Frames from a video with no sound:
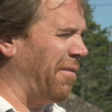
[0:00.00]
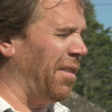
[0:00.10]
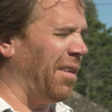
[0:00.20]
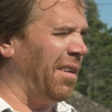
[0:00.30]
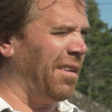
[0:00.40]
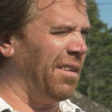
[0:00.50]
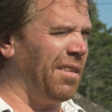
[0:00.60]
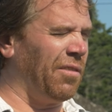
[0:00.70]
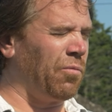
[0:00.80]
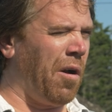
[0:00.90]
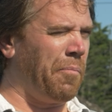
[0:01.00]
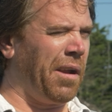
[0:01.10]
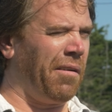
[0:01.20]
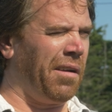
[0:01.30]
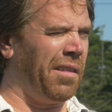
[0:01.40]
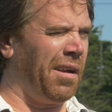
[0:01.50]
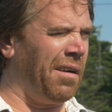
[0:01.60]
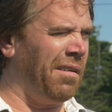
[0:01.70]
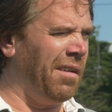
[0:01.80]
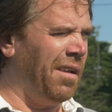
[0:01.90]
in the swamp area
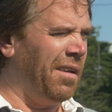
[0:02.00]
there.